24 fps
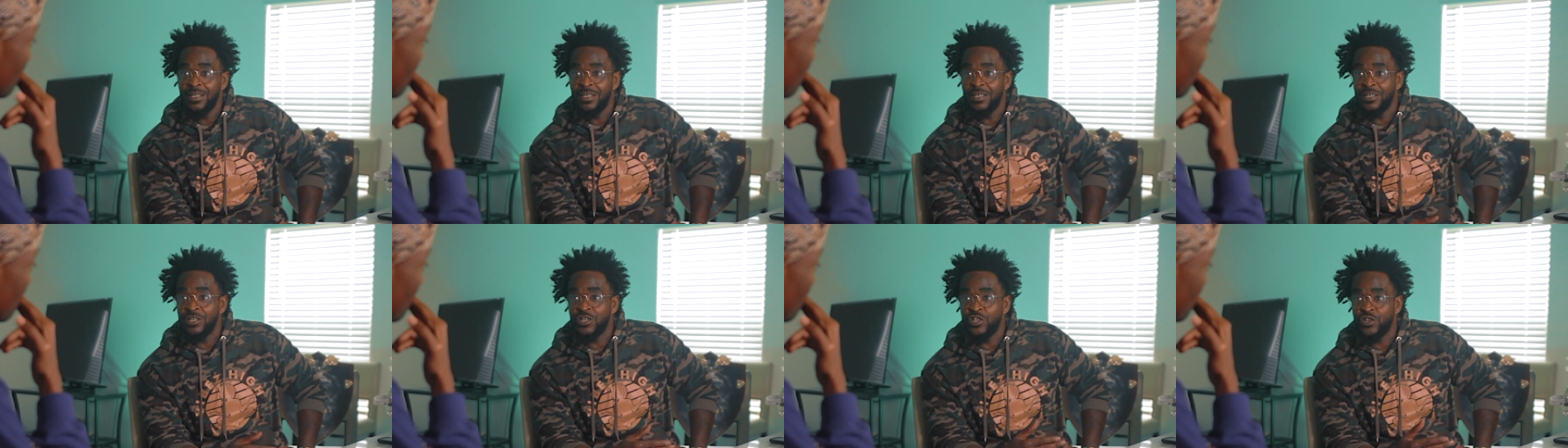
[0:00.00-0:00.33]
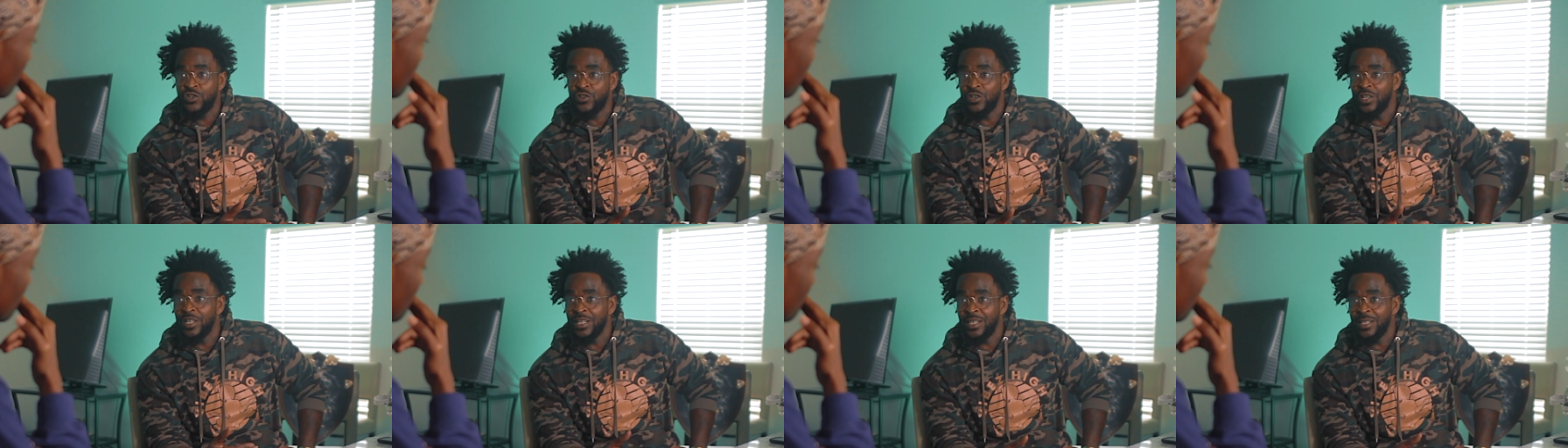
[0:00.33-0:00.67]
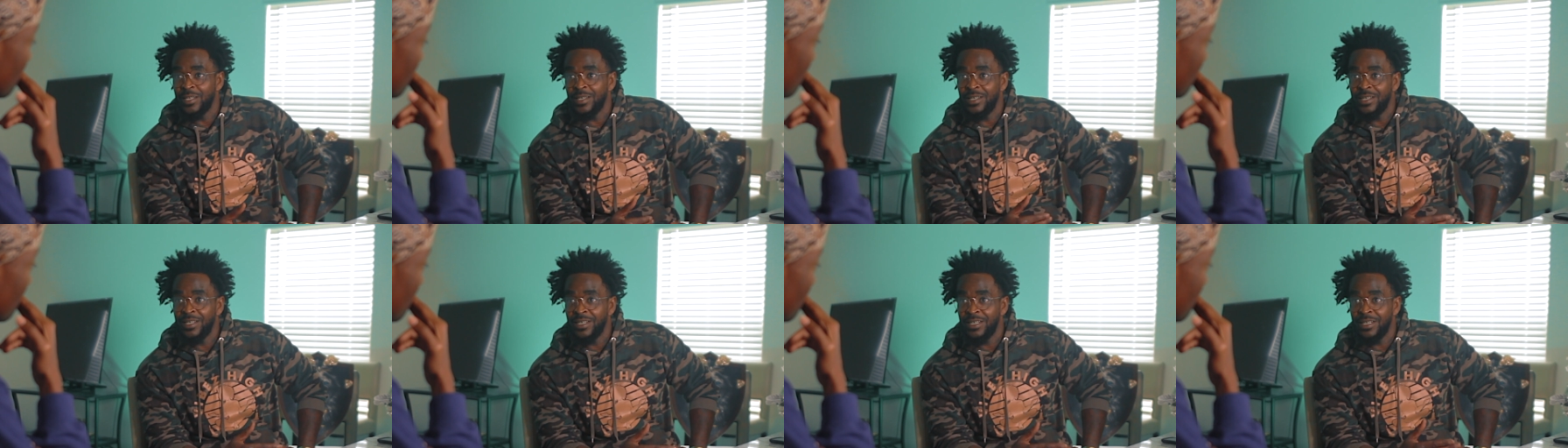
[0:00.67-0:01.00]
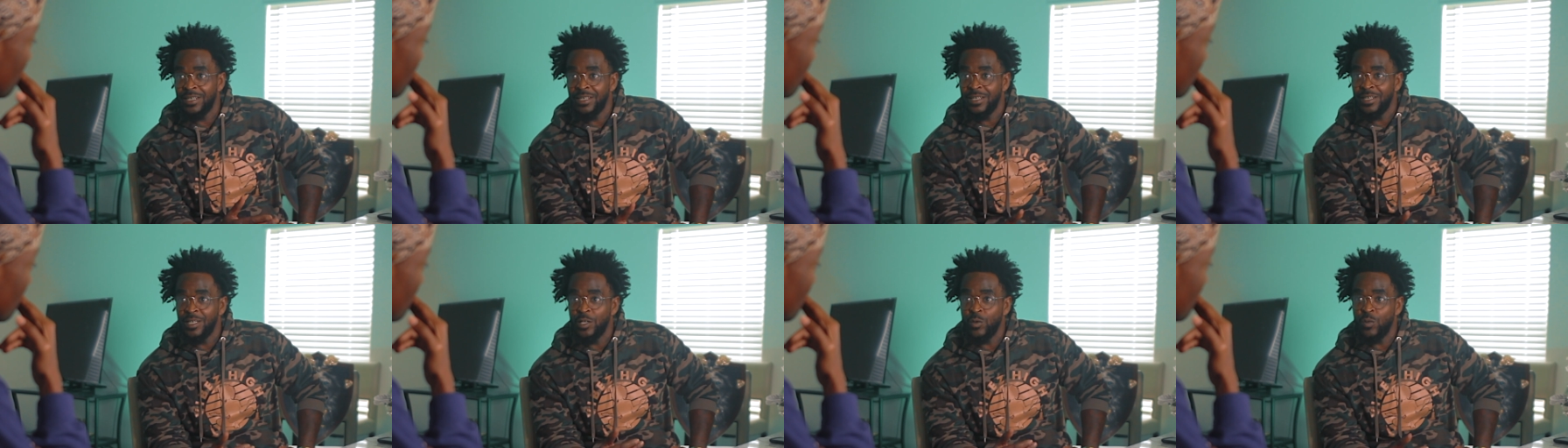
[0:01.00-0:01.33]
constructed
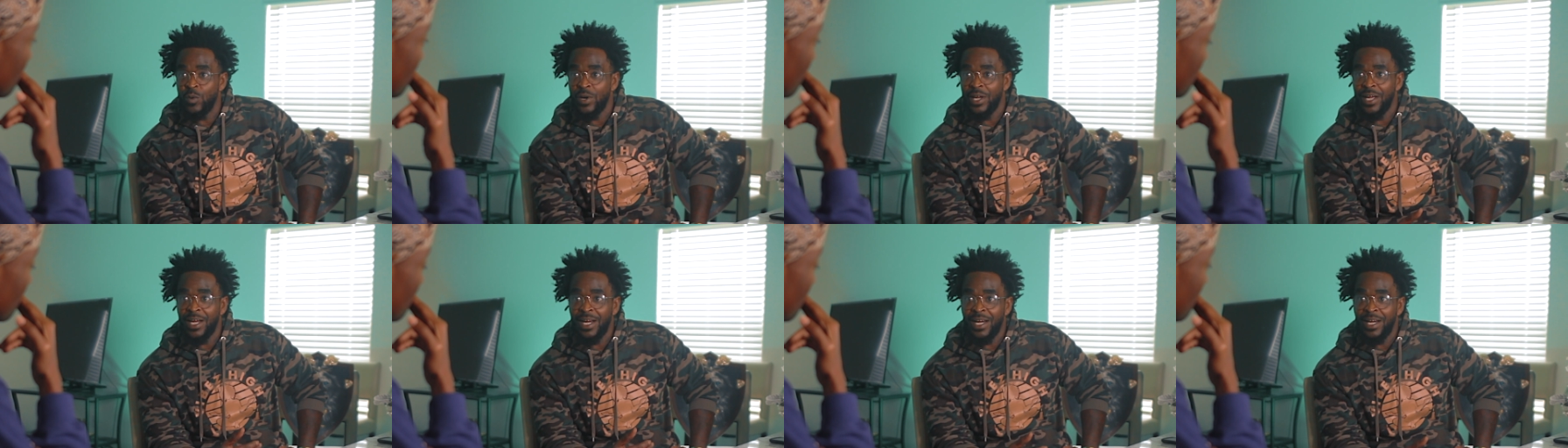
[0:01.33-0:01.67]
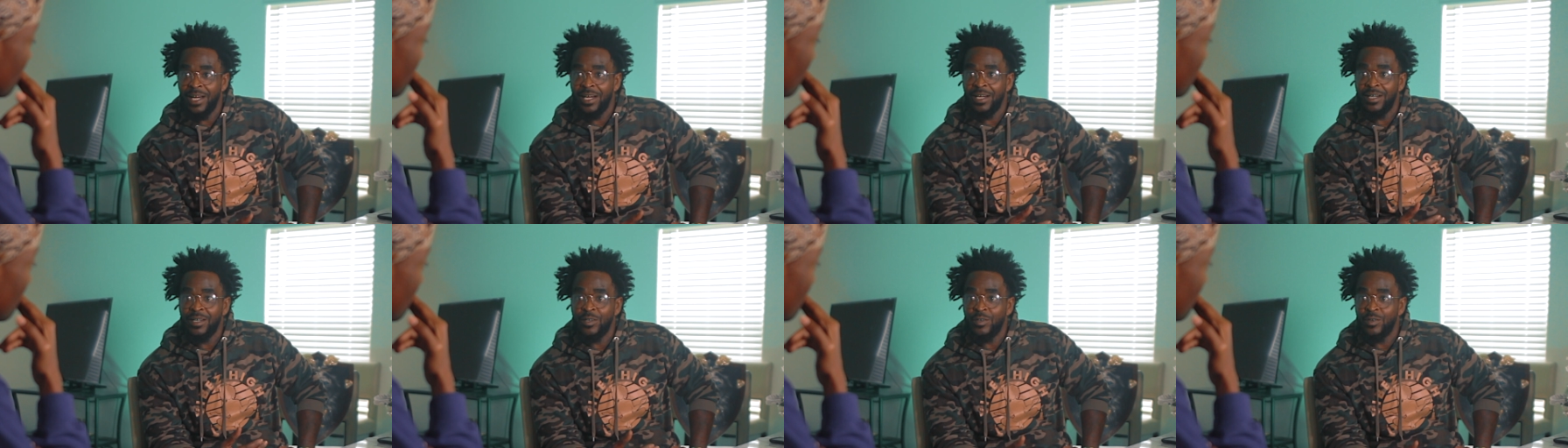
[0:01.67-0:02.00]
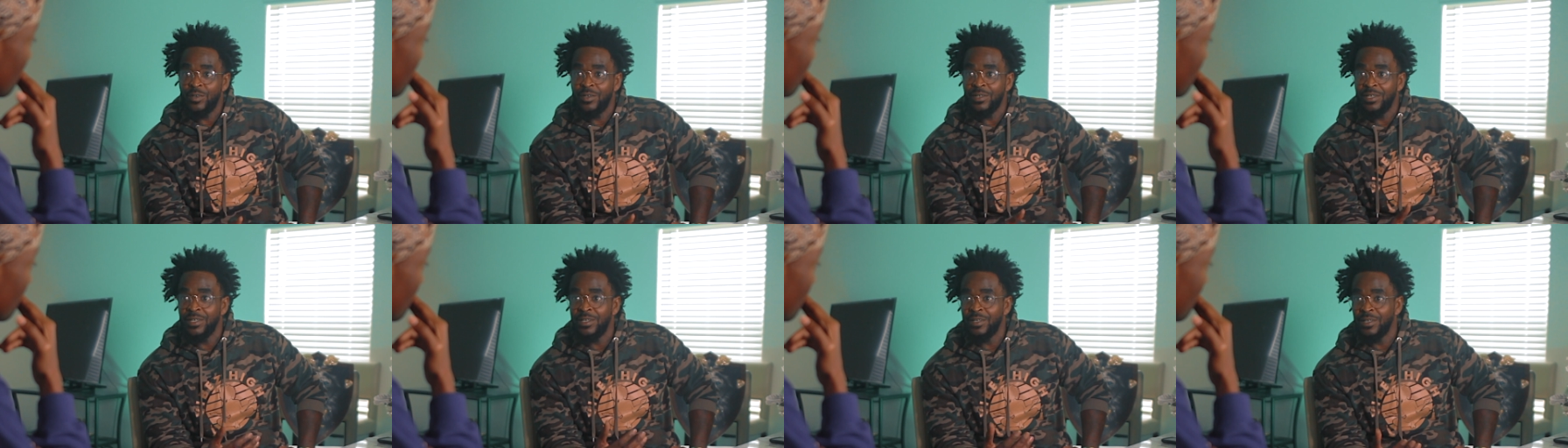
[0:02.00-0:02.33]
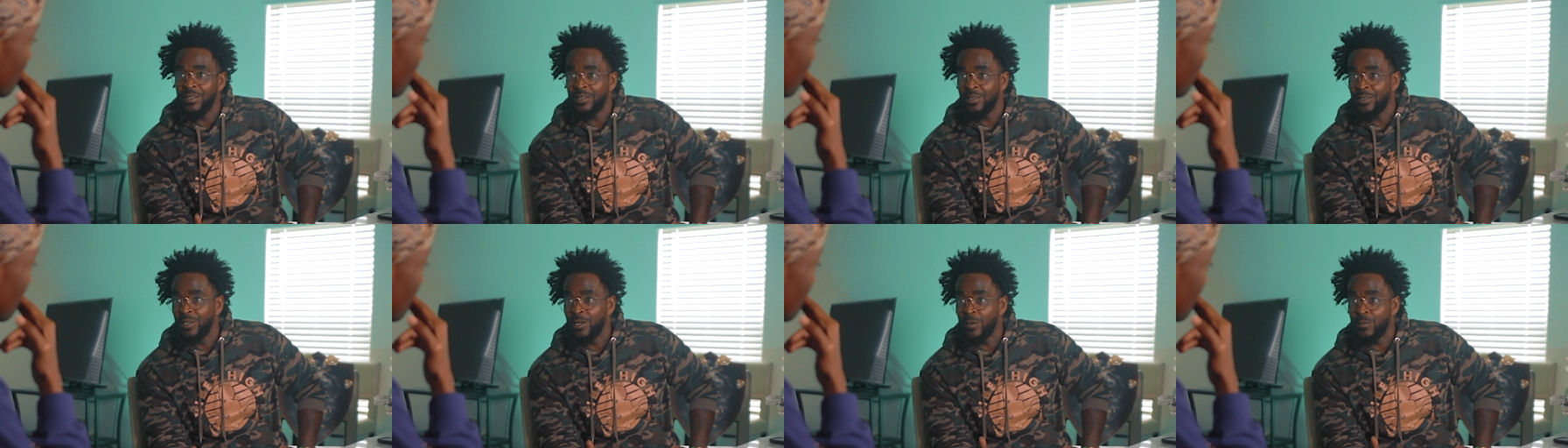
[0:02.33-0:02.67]
the way I
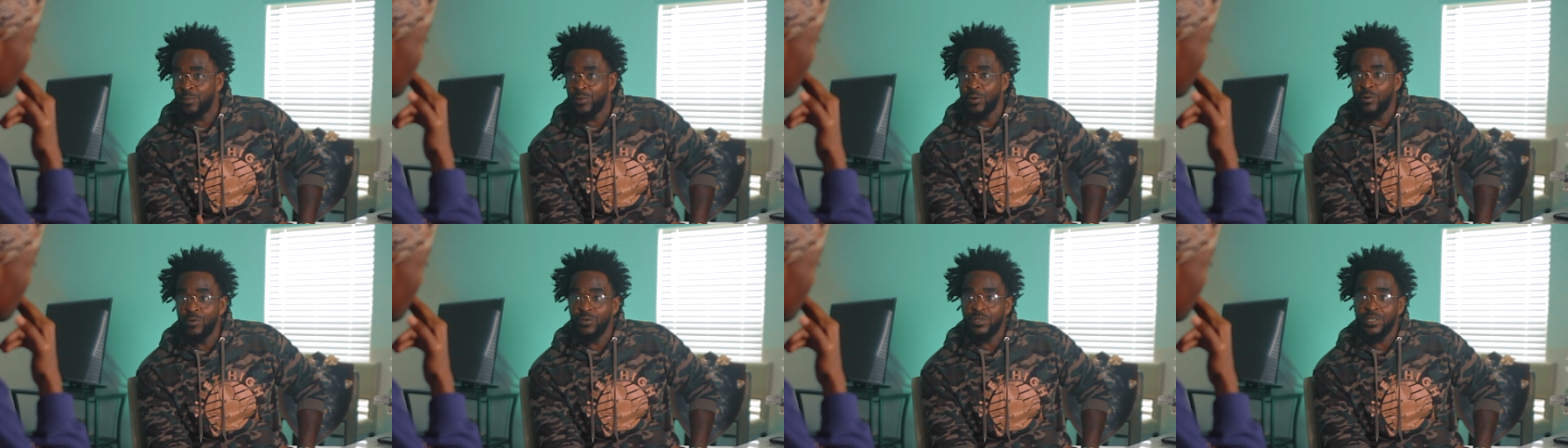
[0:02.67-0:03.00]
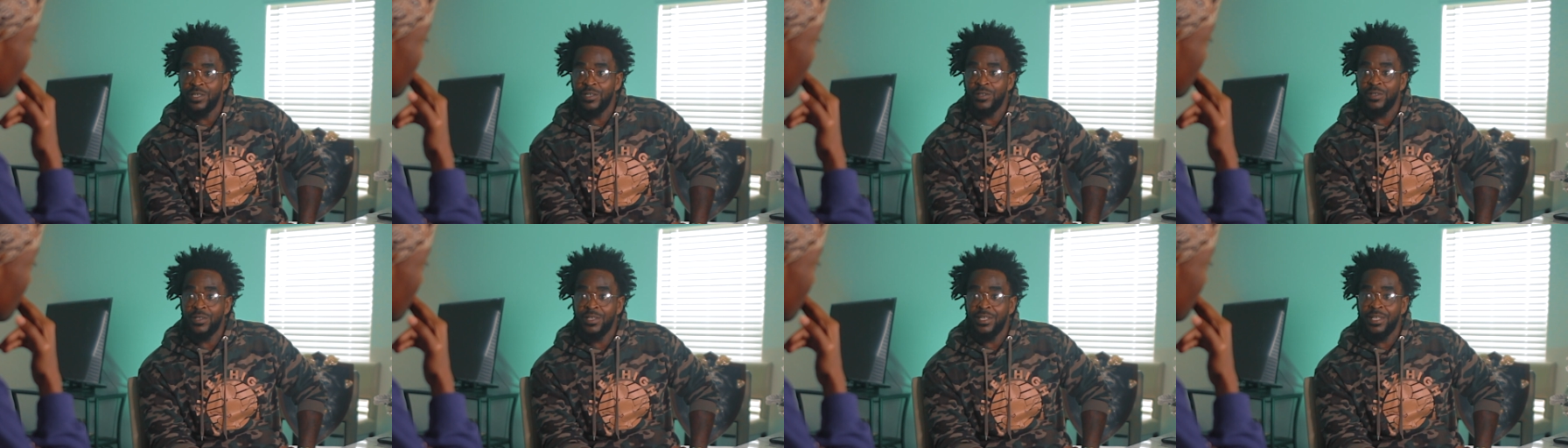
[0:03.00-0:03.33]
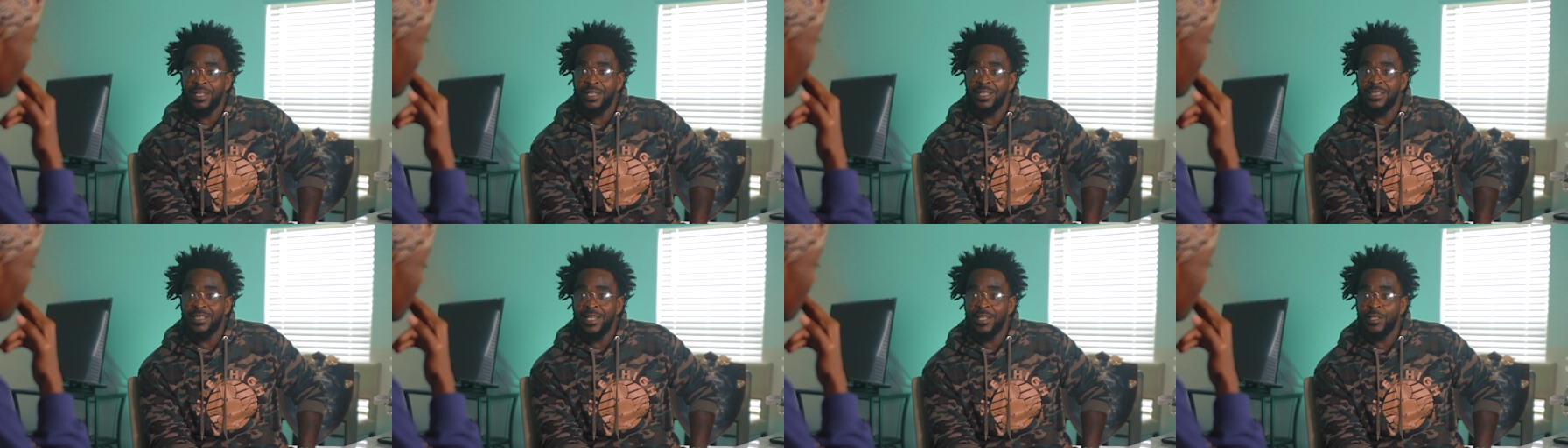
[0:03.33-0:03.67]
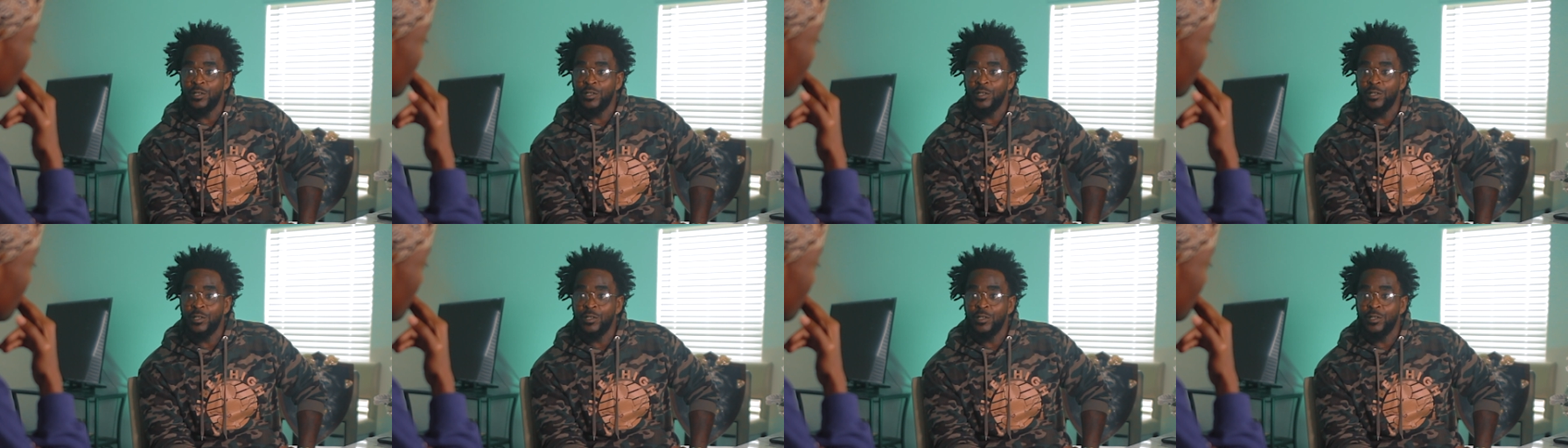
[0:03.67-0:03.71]
approach certain things.